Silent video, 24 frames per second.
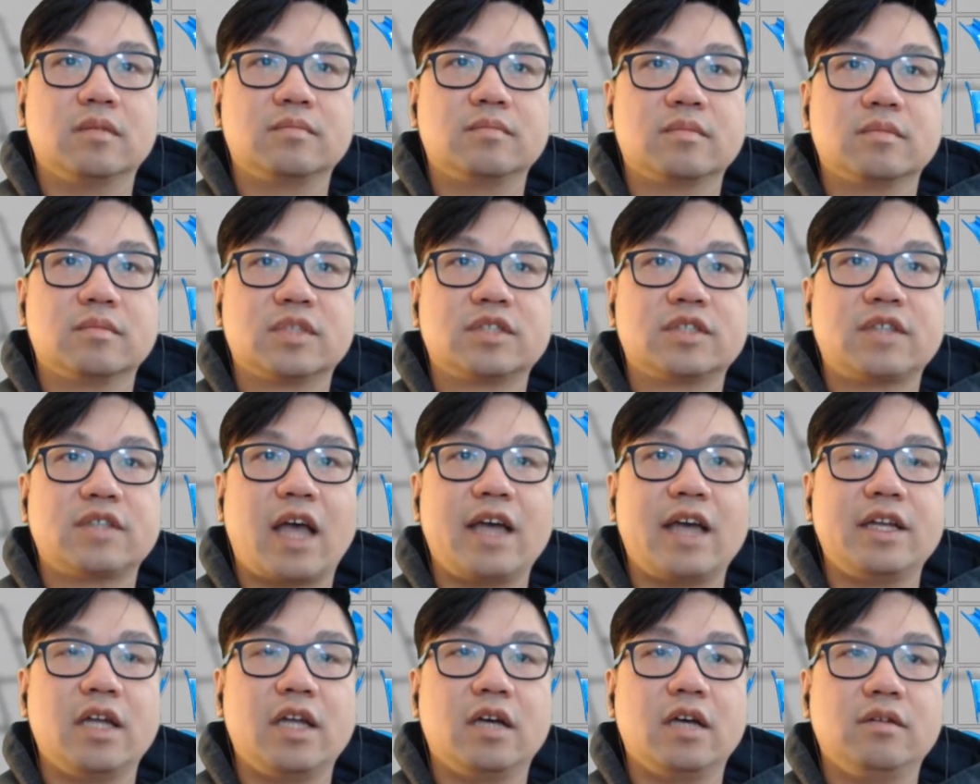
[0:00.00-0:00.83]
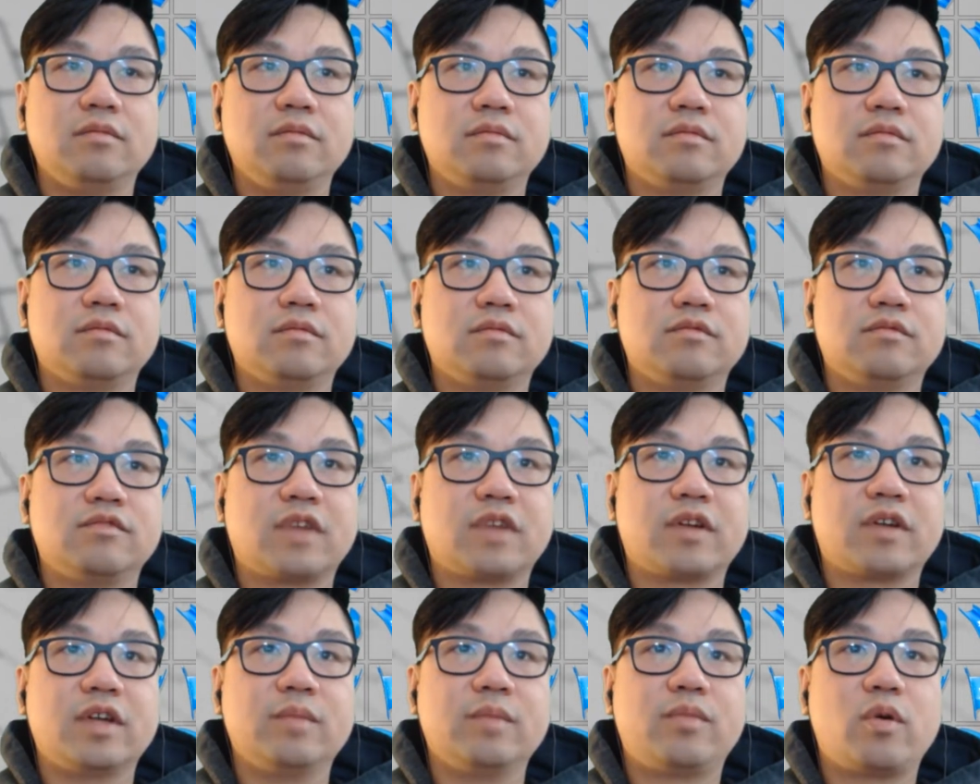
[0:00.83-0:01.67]
Side note,
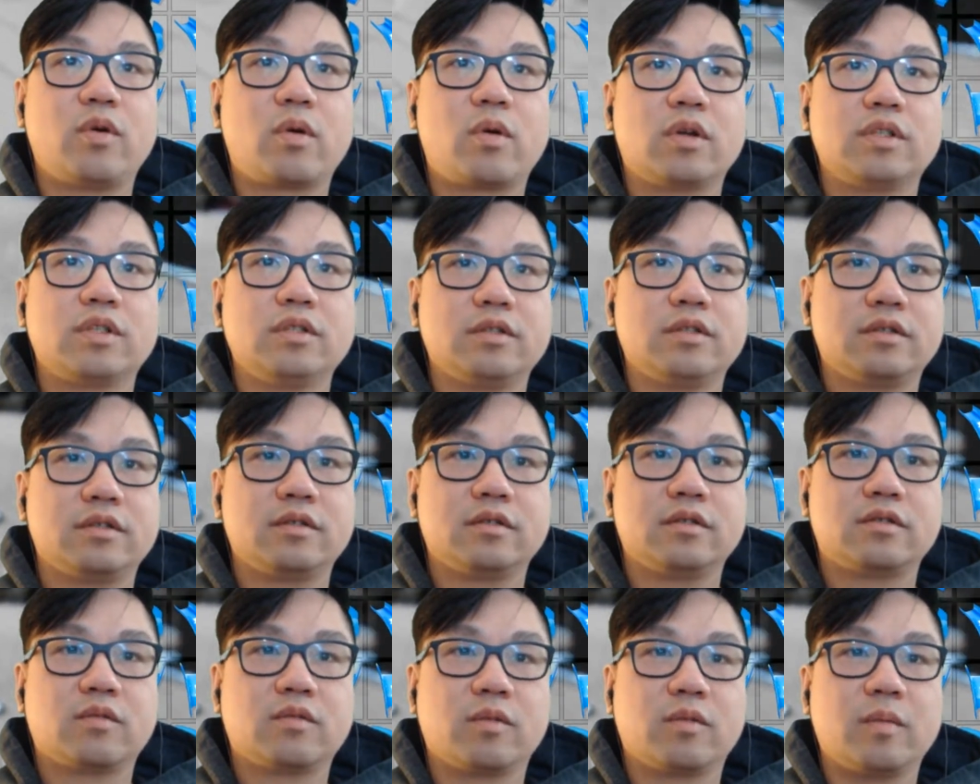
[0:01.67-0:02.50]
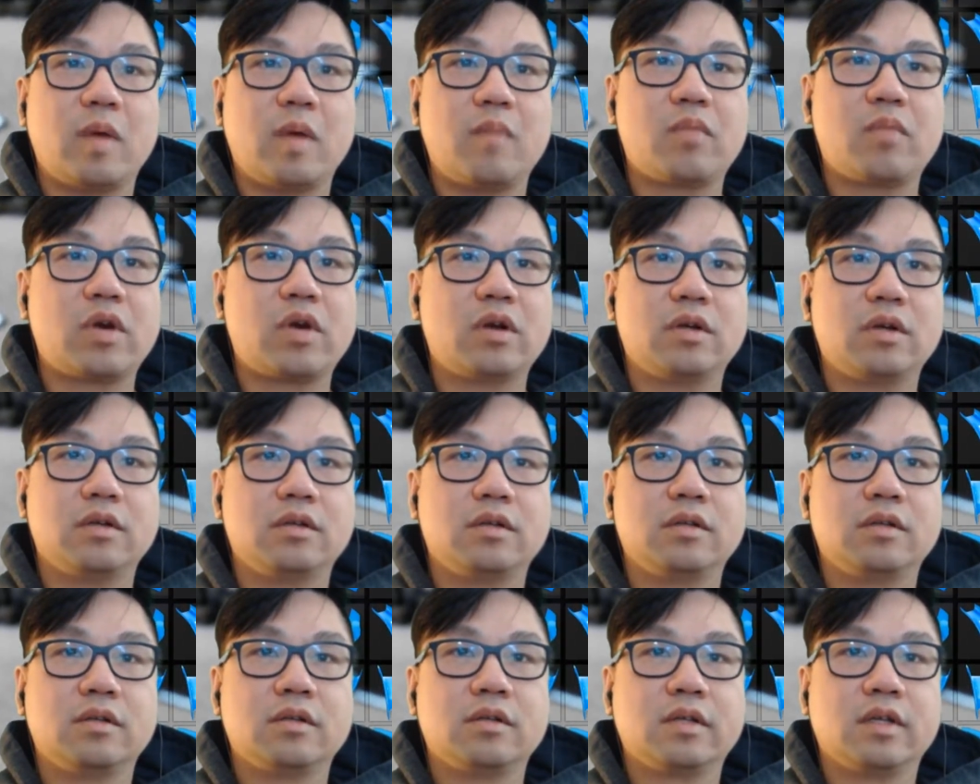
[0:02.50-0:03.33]
very important to remember,
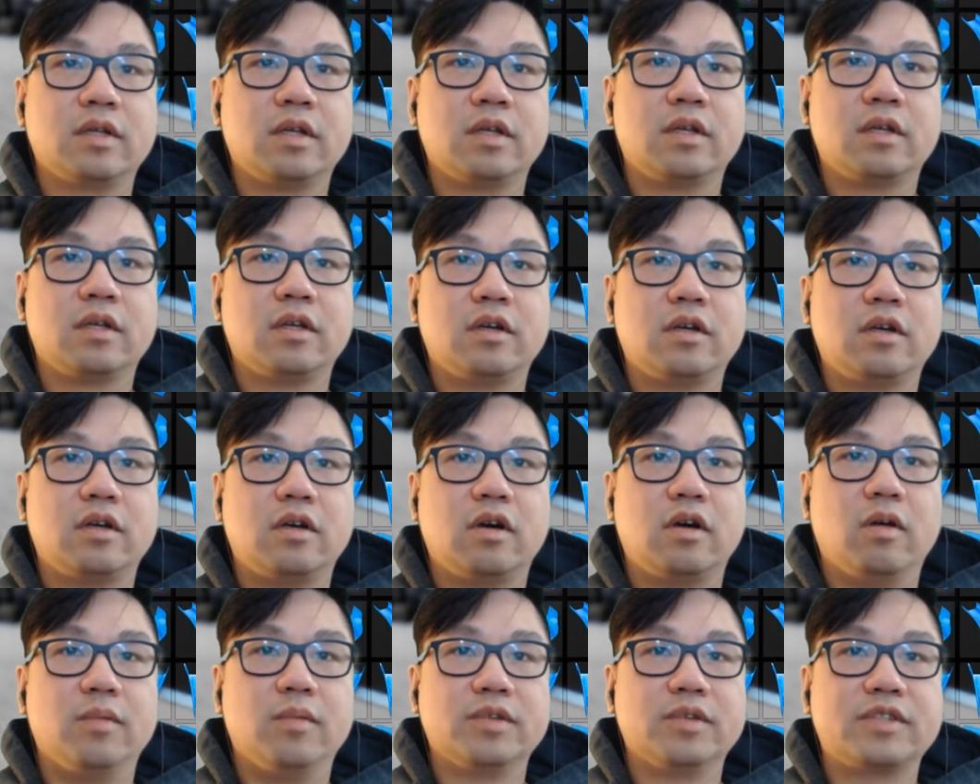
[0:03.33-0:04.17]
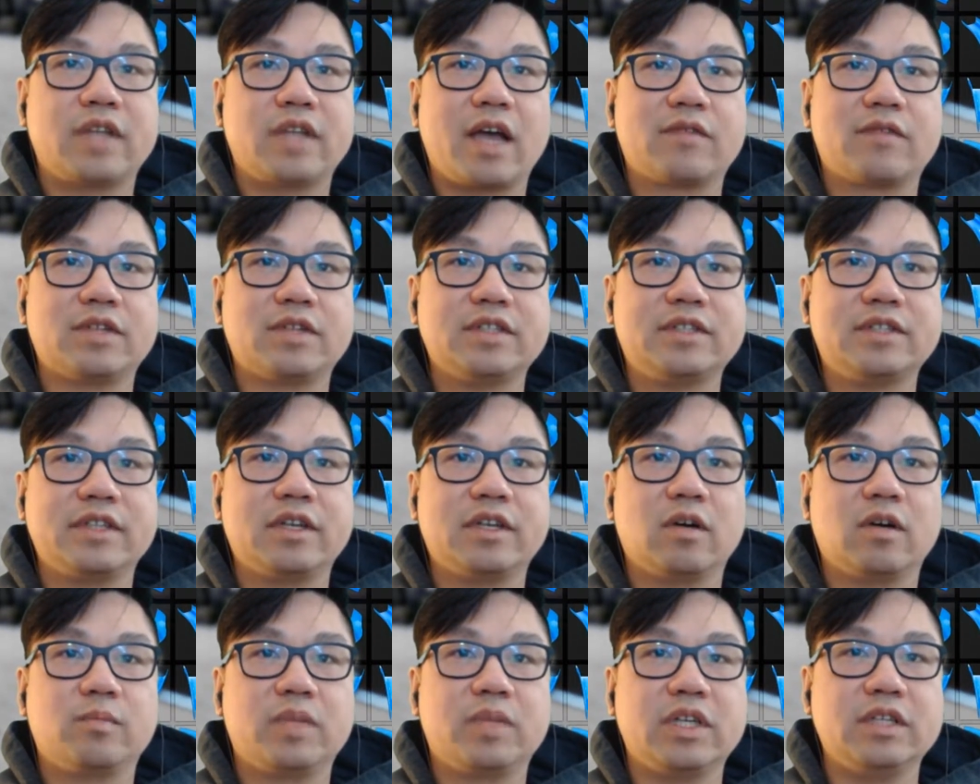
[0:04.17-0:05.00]
almost every
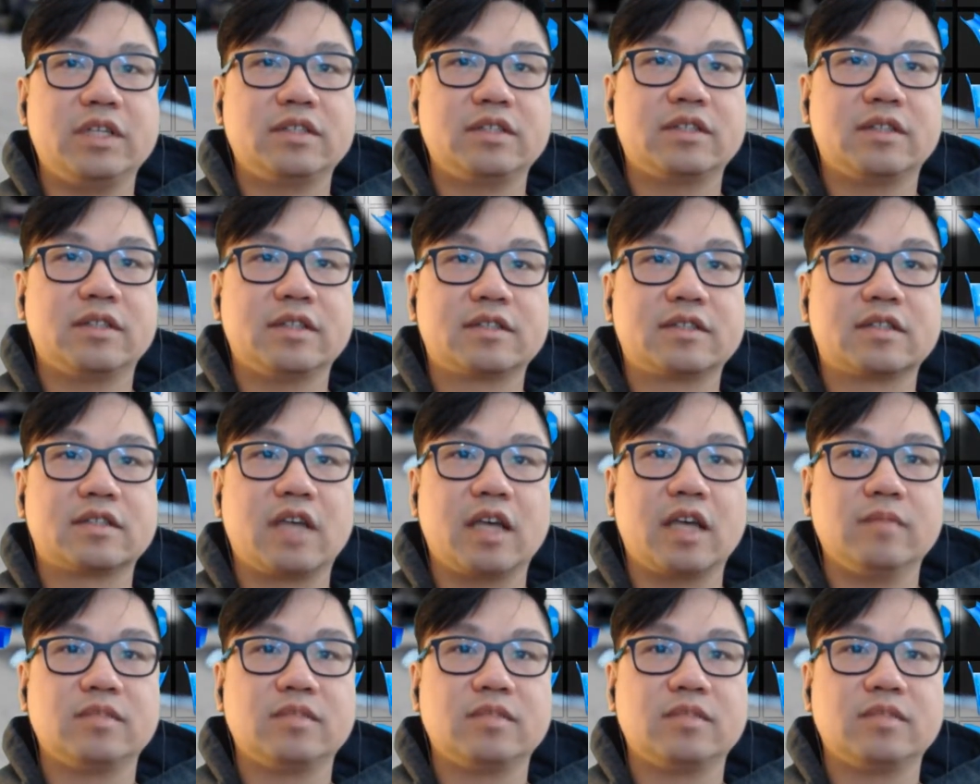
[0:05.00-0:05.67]
single piece in this game